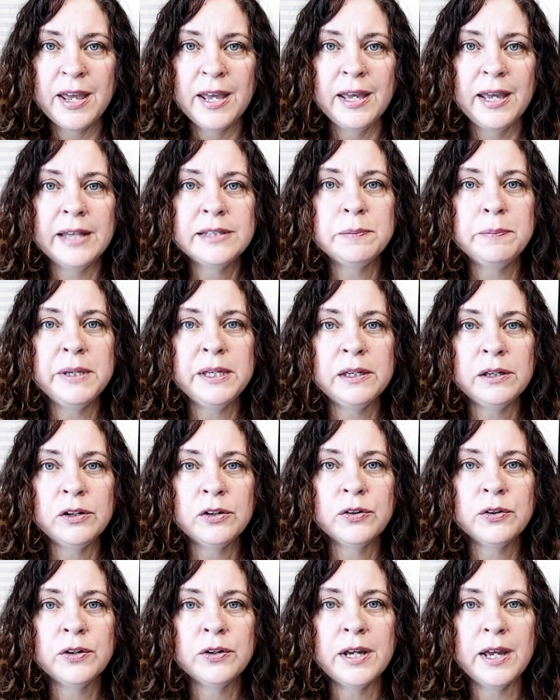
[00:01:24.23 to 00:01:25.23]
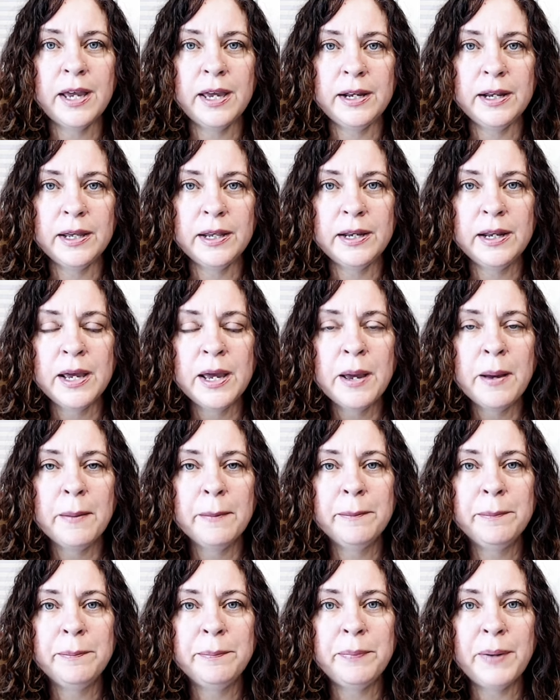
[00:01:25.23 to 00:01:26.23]
It's being created
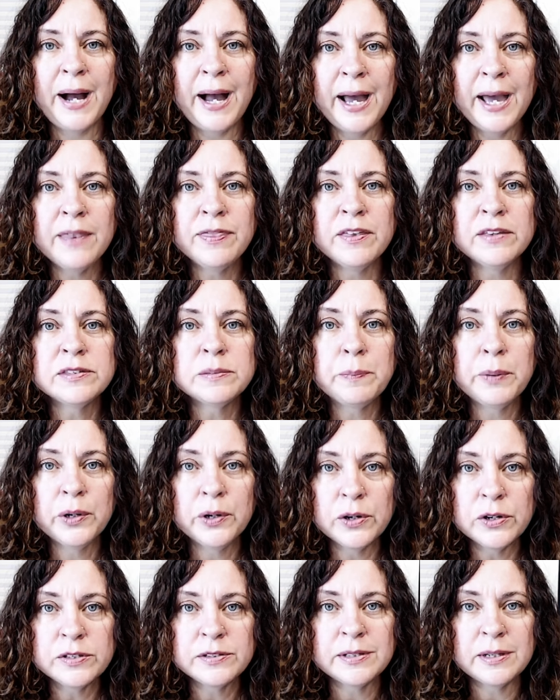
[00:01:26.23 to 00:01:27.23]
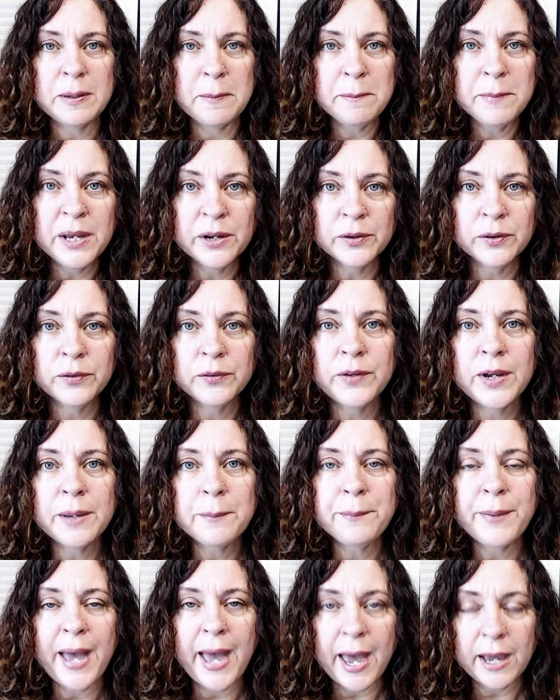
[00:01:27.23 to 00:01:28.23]
by this person
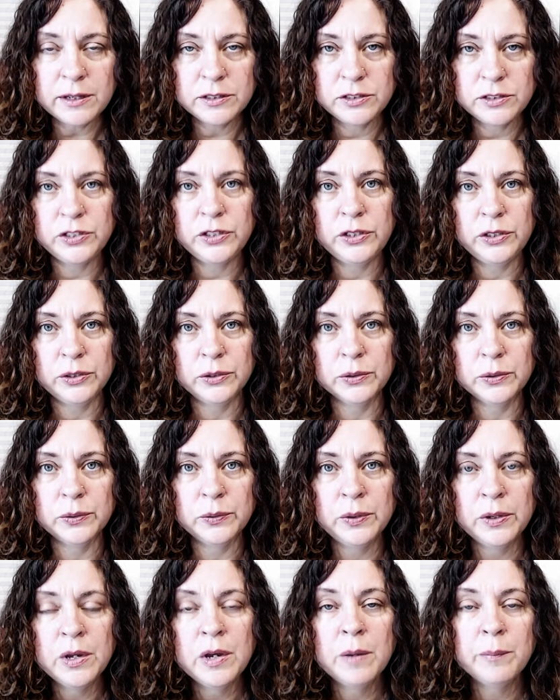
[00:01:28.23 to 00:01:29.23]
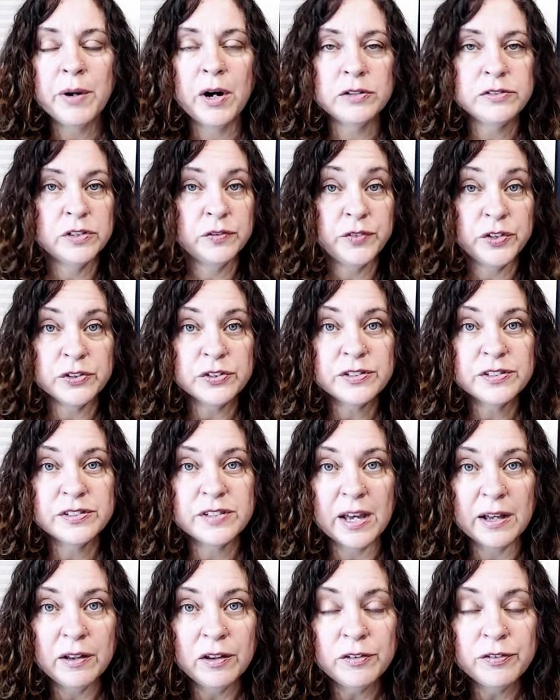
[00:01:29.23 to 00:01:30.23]
mirroring back to you parts of
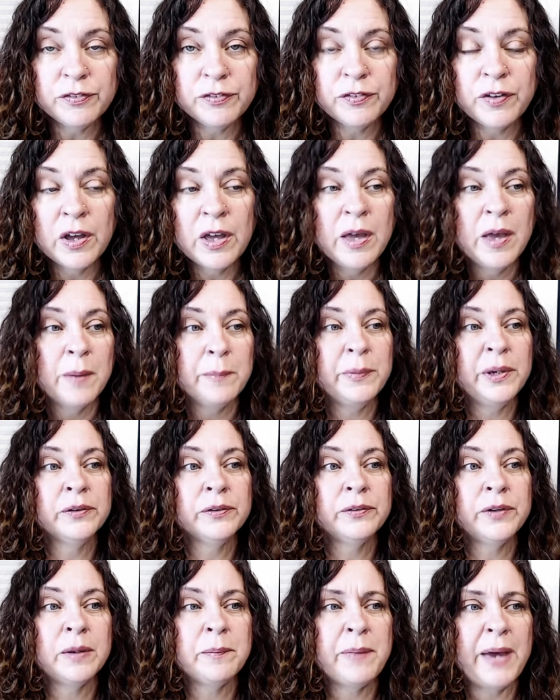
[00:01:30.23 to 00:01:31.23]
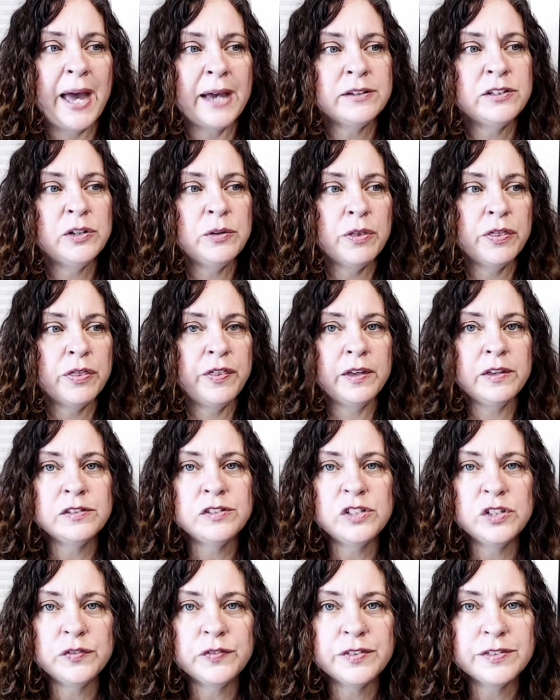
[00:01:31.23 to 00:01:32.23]
yourself, mirroring back to you
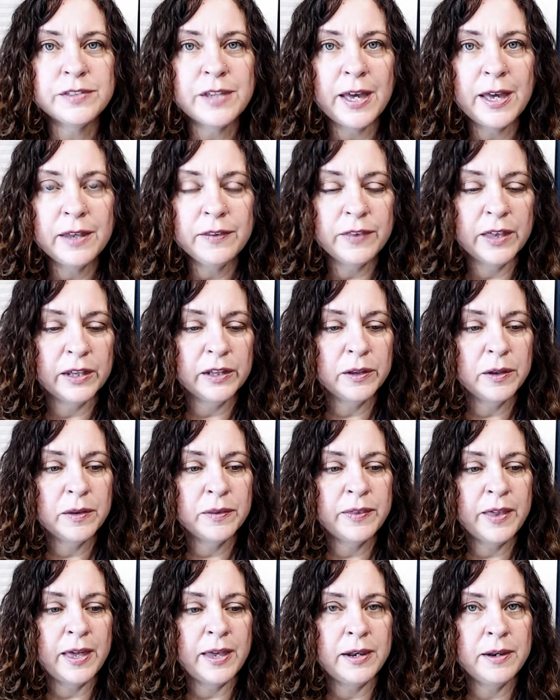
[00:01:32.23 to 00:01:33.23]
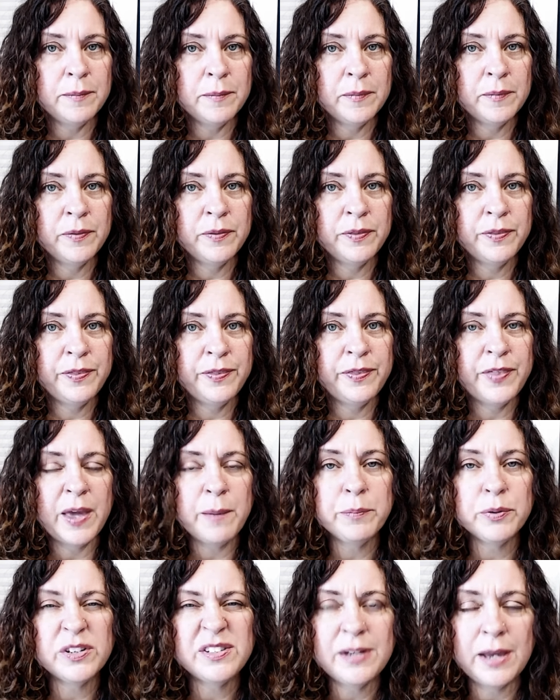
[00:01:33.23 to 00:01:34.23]
things you've said that that they
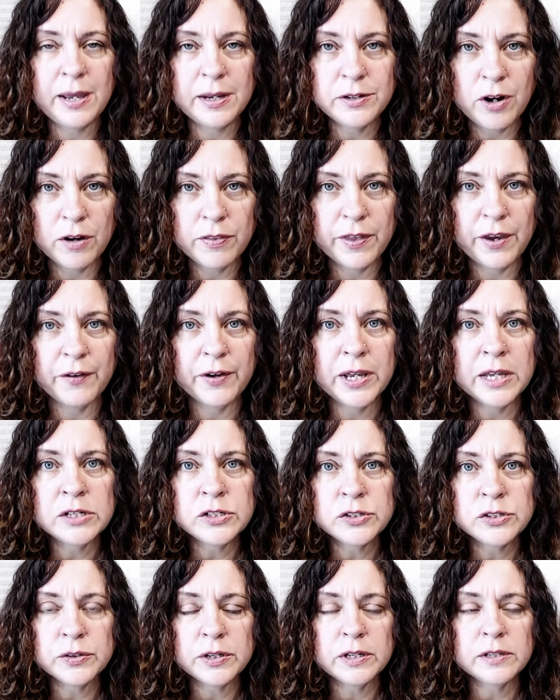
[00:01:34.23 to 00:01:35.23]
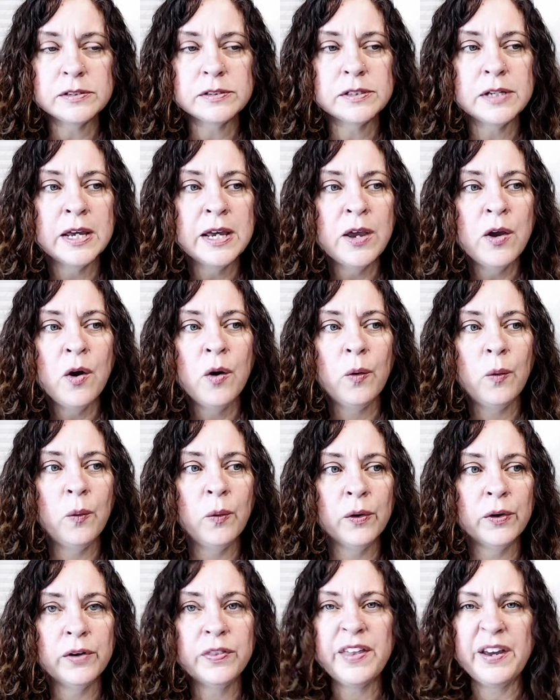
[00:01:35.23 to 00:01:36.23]
pretend are their interest
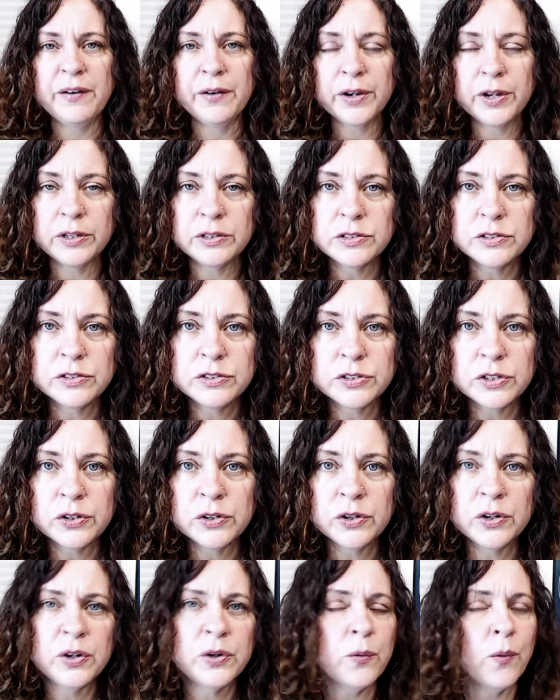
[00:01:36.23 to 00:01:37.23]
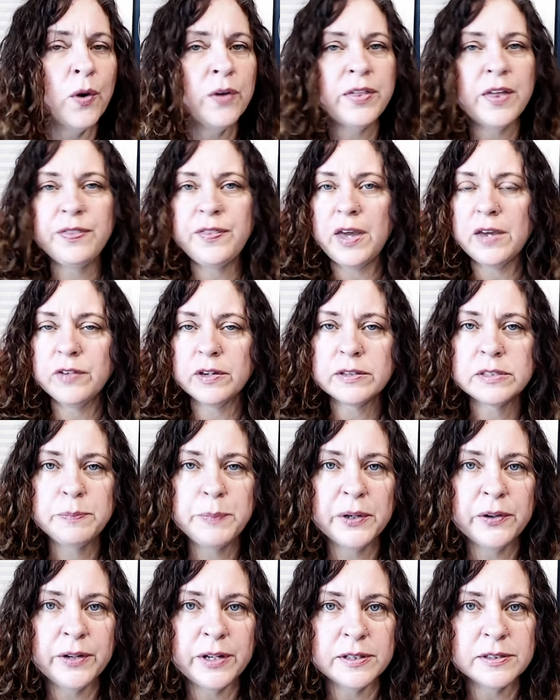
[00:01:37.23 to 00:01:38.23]
or their concern, or that they've
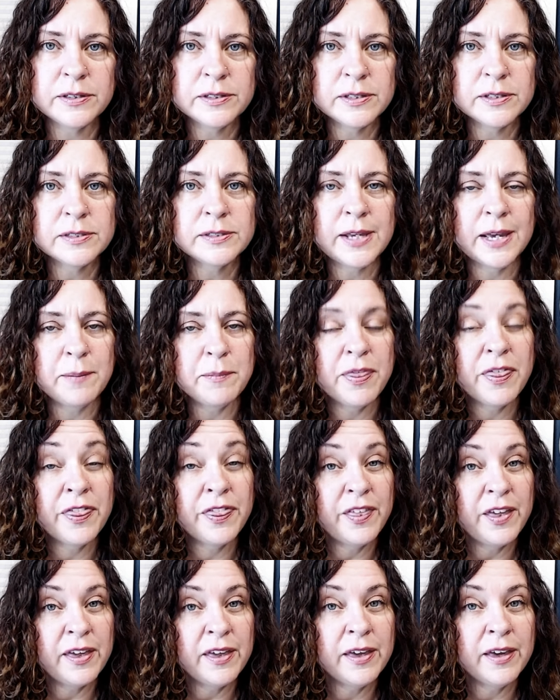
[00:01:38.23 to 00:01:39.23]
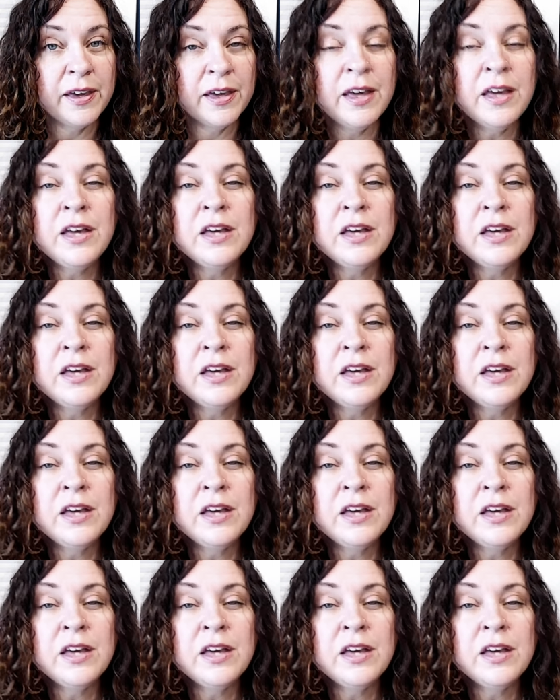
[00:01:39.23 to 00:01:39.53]
experienced the same thing,